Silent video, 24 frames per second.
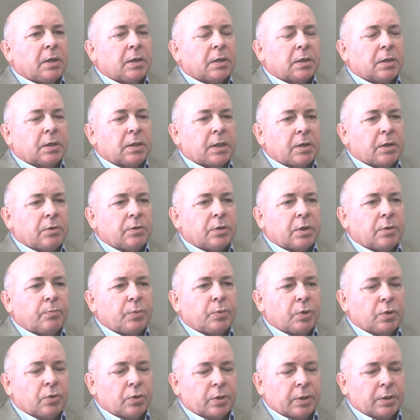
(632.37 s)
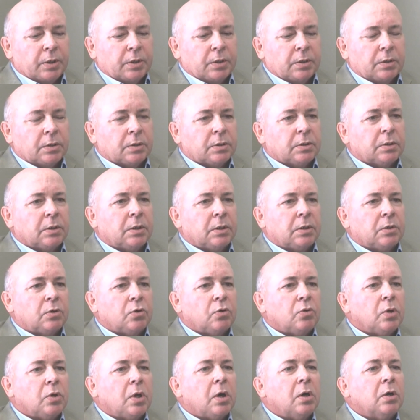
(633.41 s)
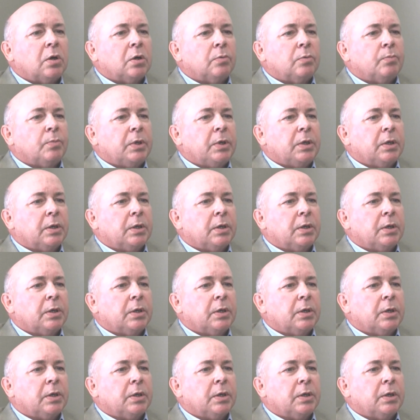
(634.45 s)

Cloud computing can no longer be